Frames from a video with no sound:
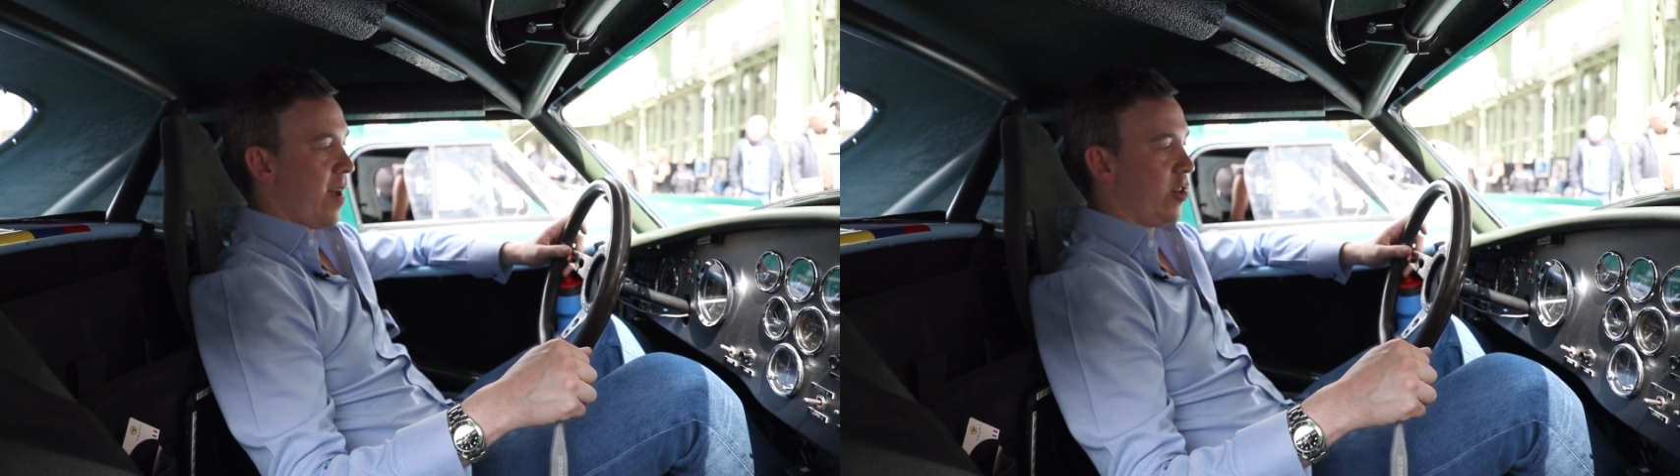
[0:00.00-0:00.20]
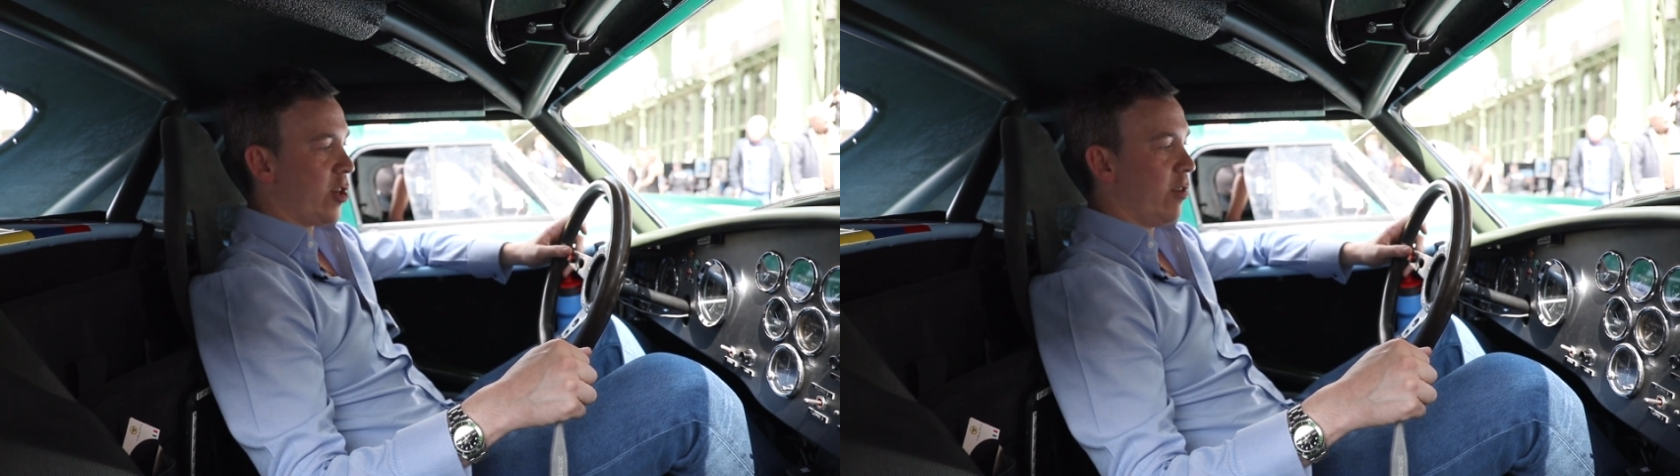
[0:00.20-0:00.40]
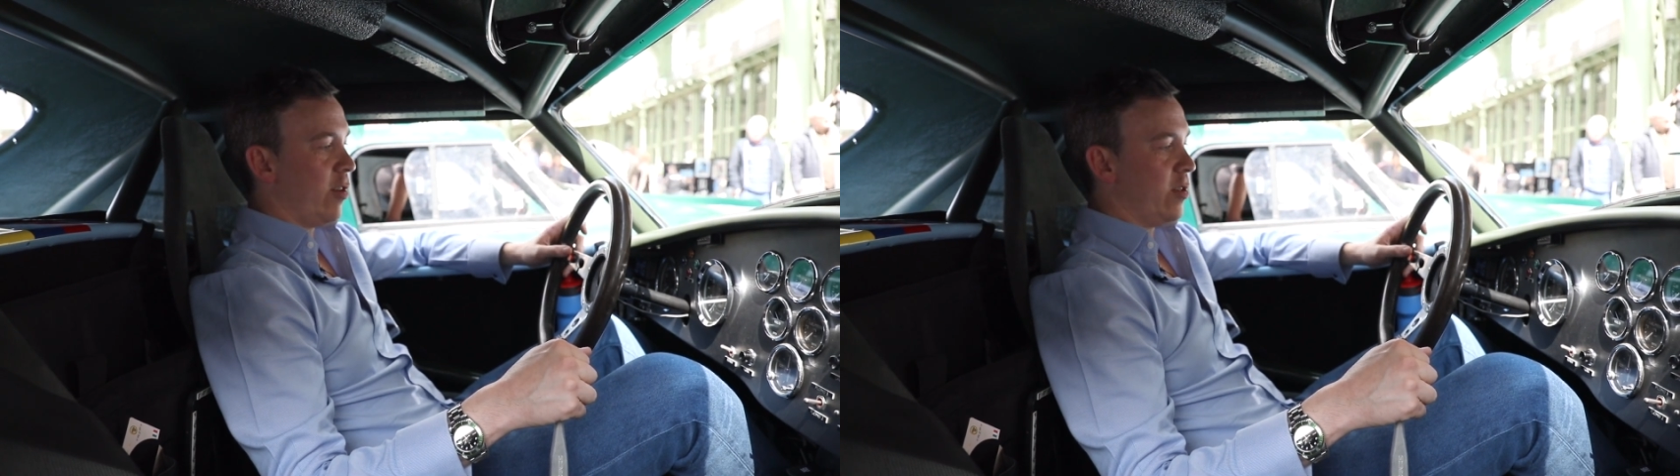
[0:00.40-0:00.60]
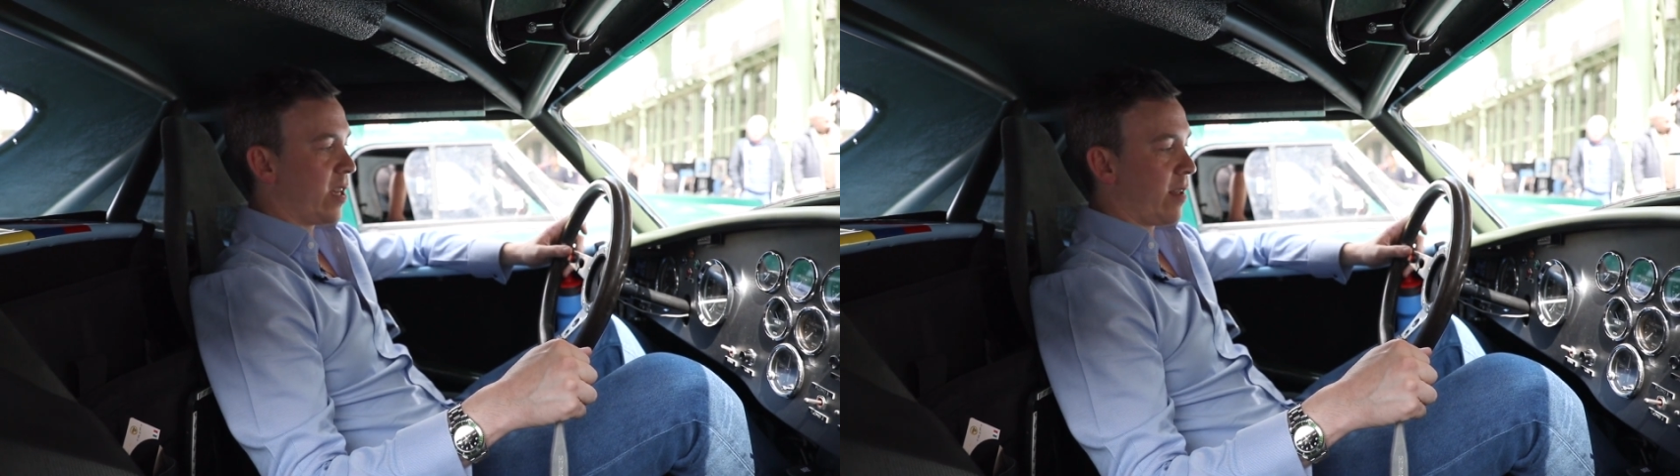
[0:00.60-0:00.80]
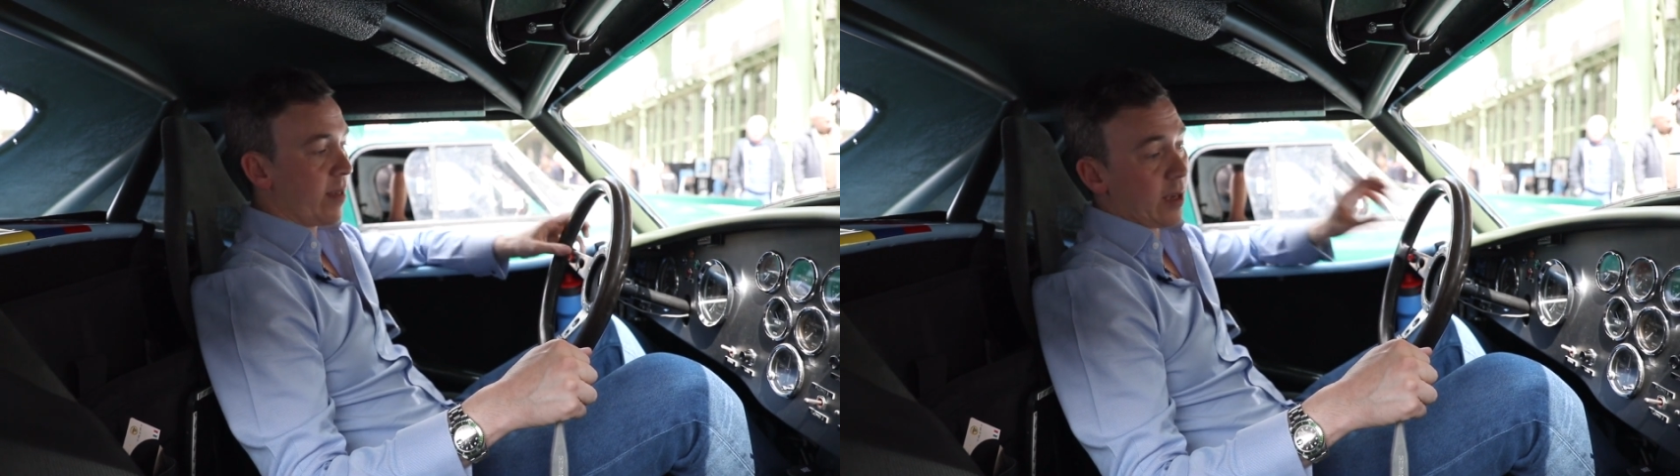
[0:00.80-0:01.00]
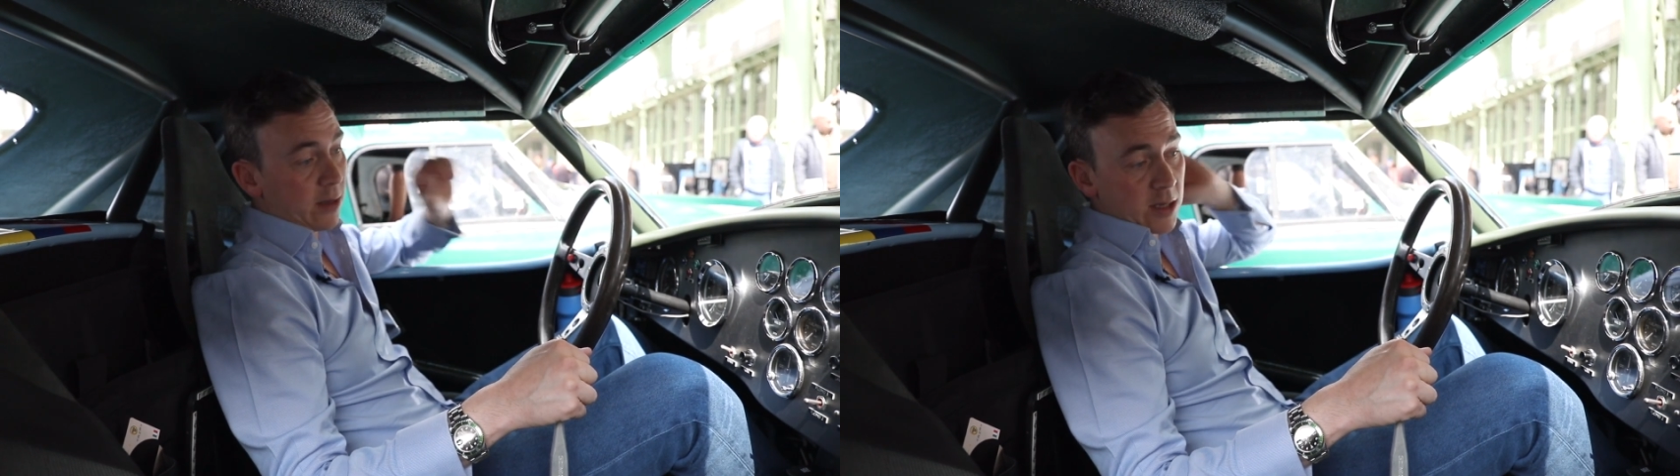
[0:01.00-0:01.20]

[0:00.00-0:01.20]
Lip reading: you don't lose anything.